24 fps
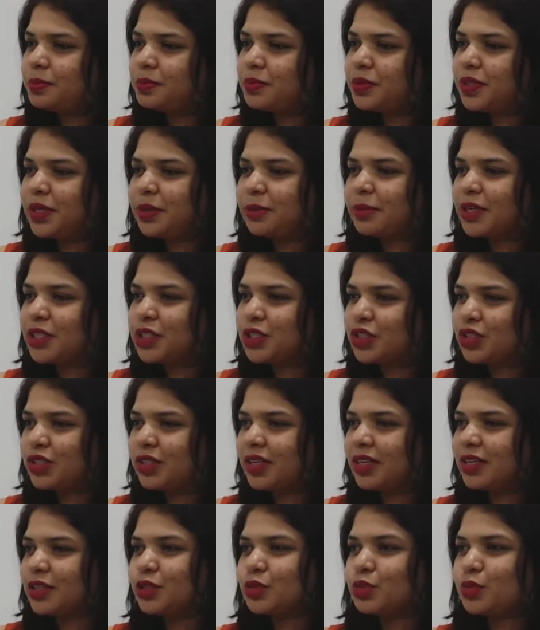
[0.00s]
pretty much
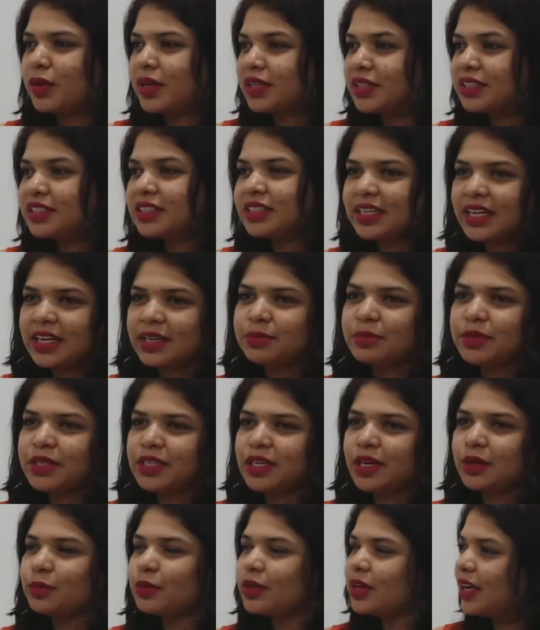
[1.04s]
there is one
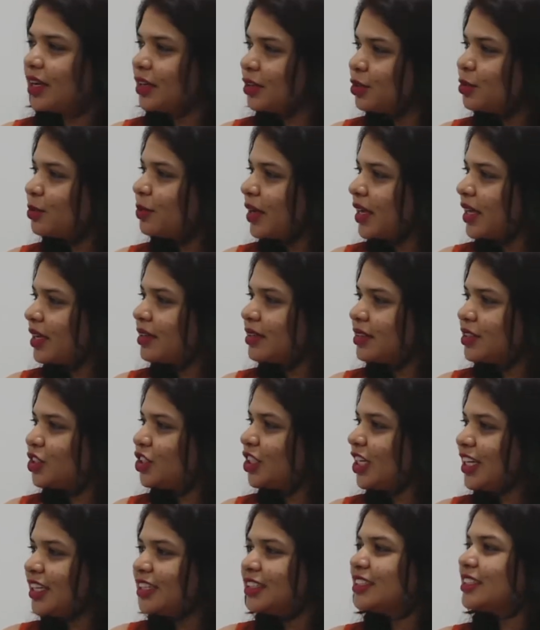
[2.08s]
statement I would like to make.
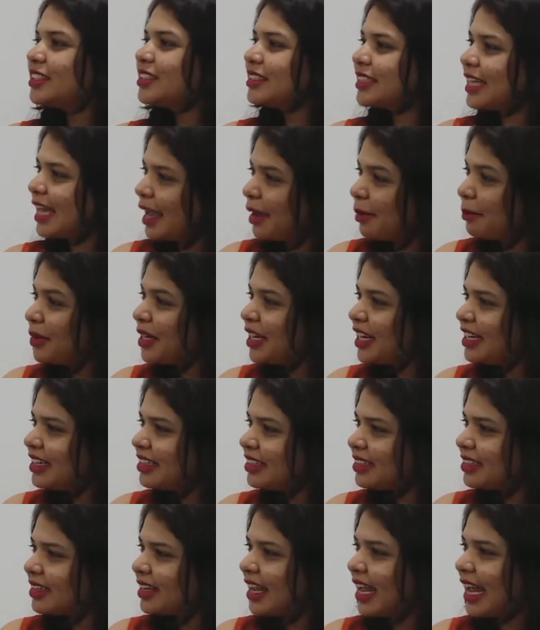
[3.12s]
Change is
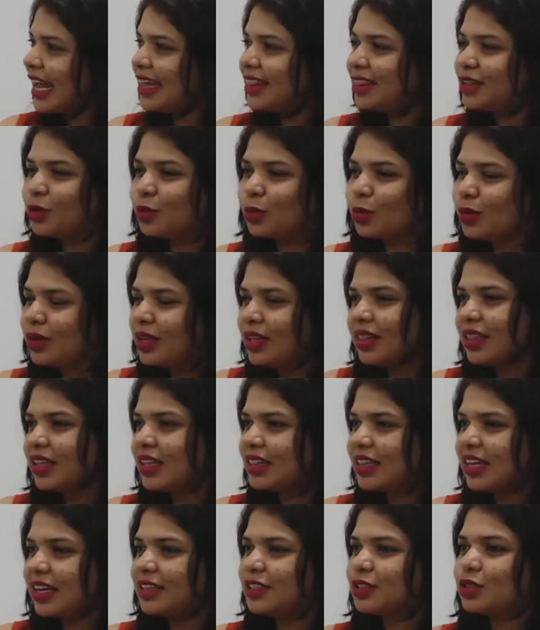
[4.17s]
imminent and the only
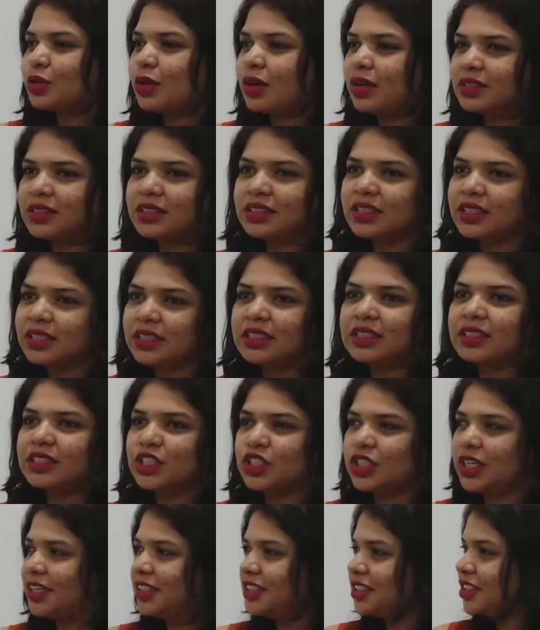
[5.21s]
thing that is constant
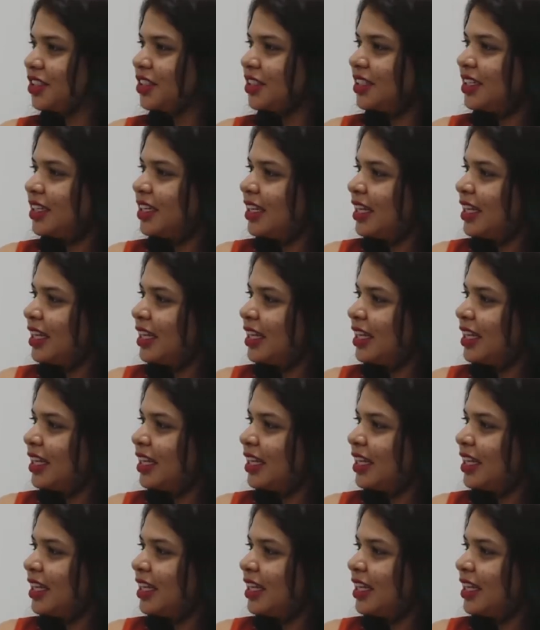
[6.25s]
is change.